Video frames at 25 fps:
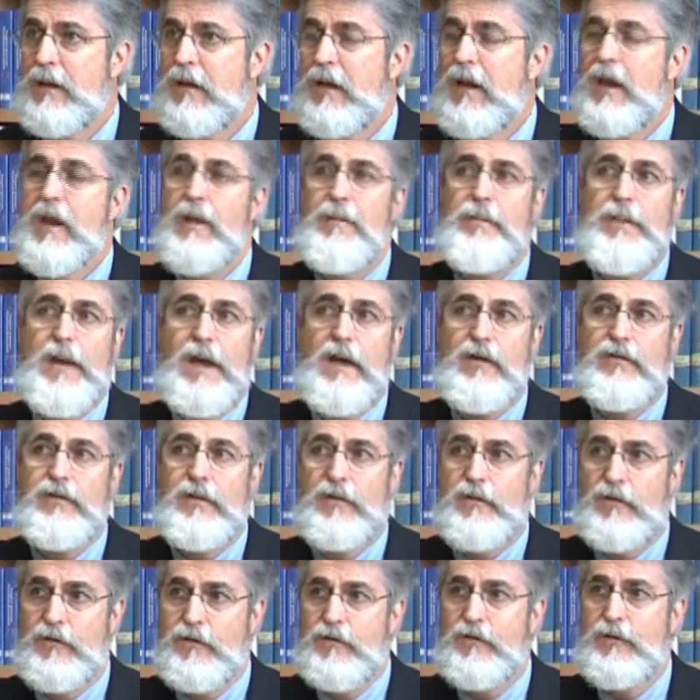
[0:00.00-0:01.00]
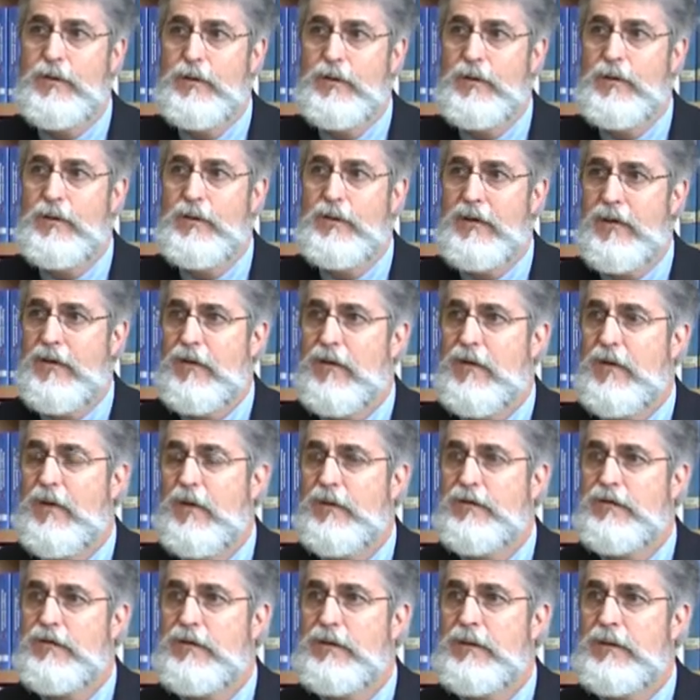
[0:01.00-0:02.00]
impacts on the school and the
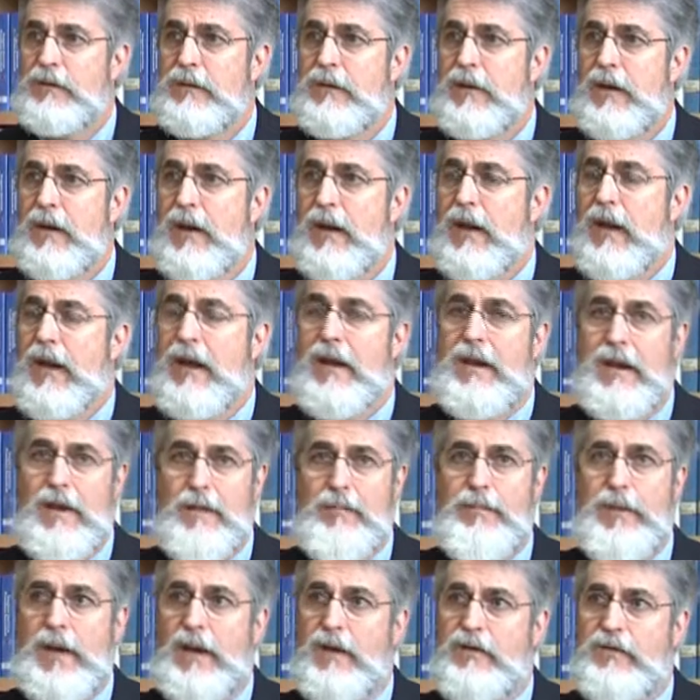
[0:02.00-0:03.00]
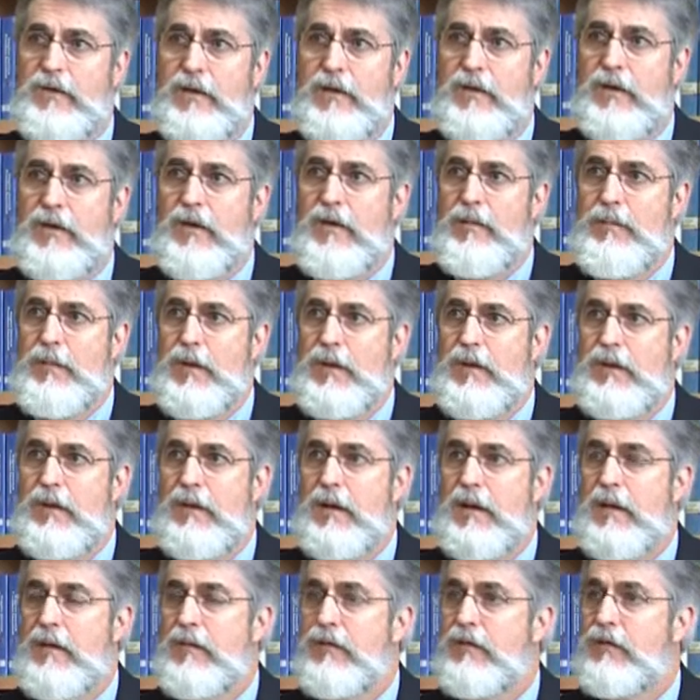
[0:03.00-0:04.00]
culture, and impacts on the
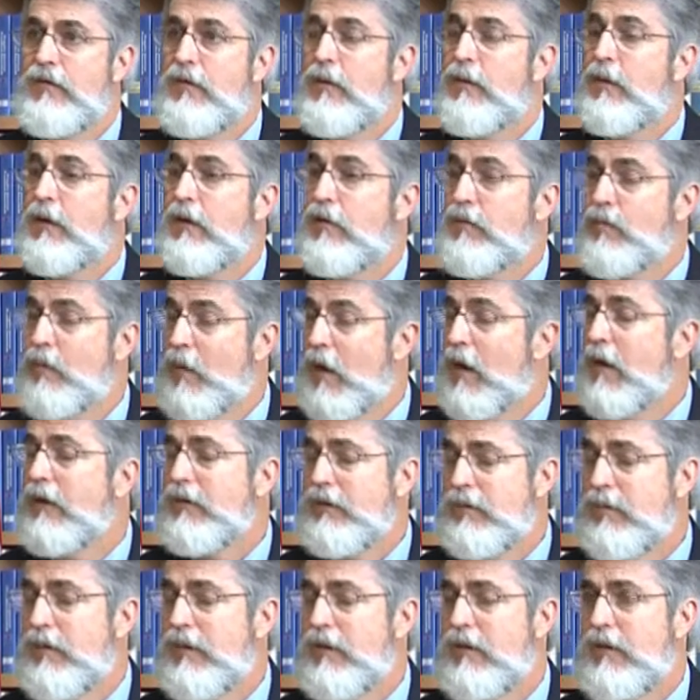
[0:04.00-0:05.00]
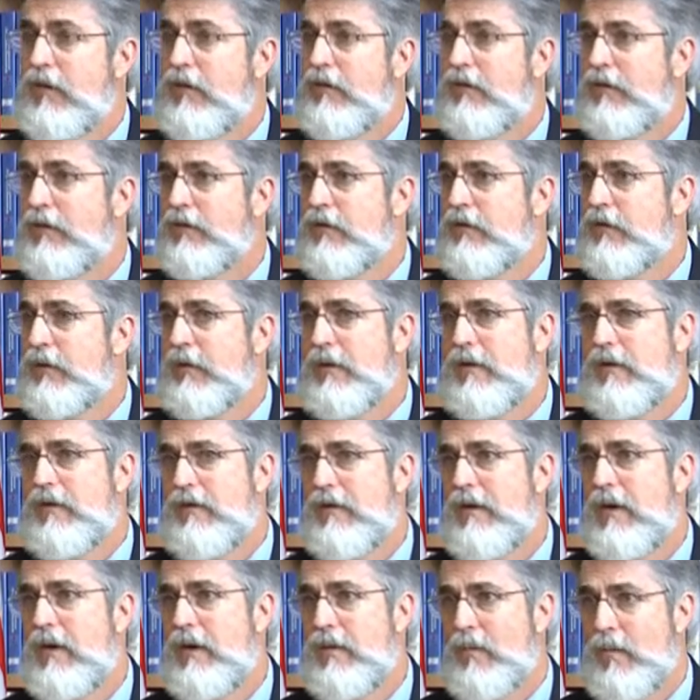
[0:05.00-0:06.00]
community. So when service learning is
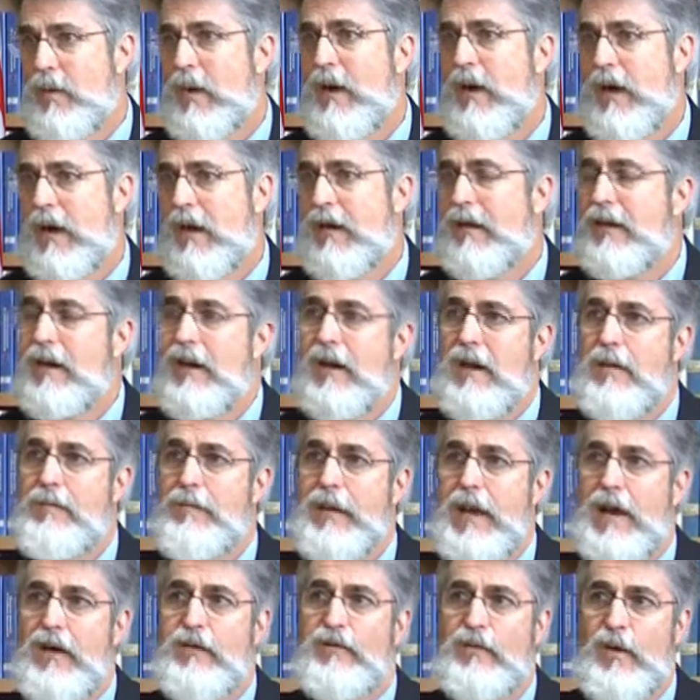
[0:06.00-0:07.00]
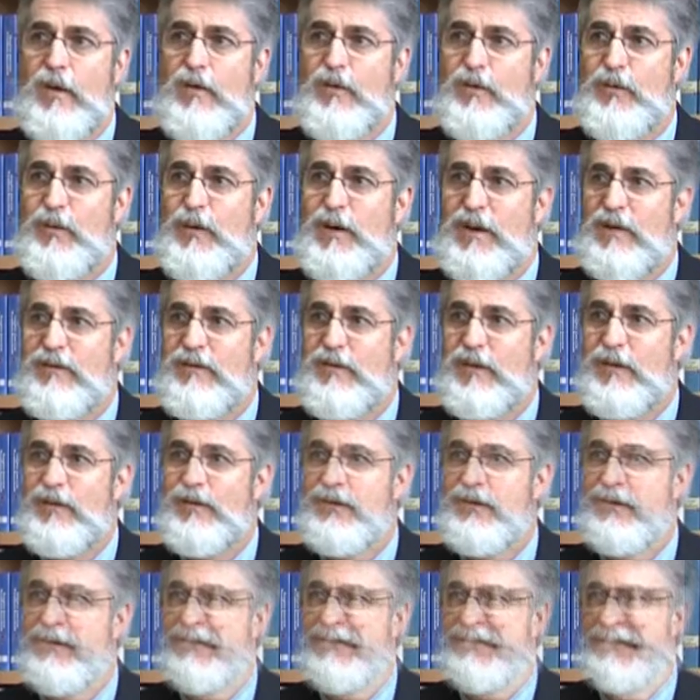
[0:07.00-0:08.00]
done well, it impacts all 3 of
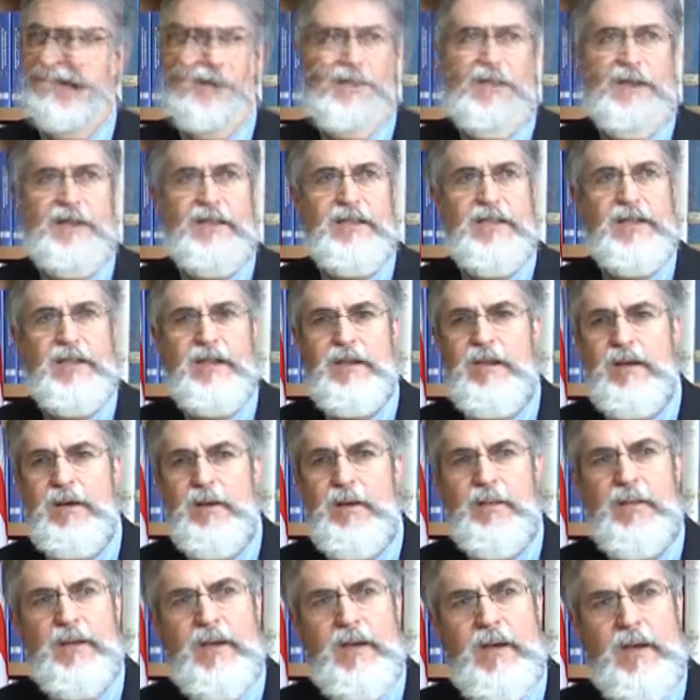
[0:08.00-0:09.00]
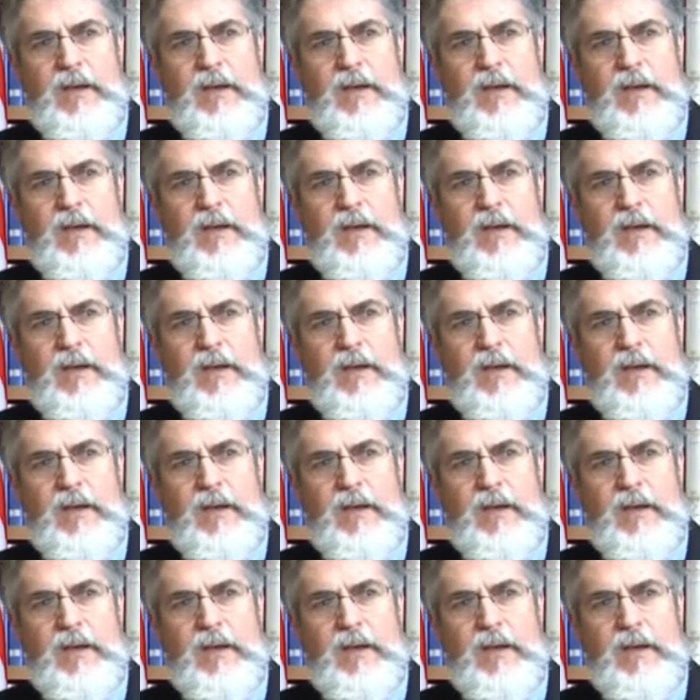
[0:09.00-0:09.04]
those. I think, you know,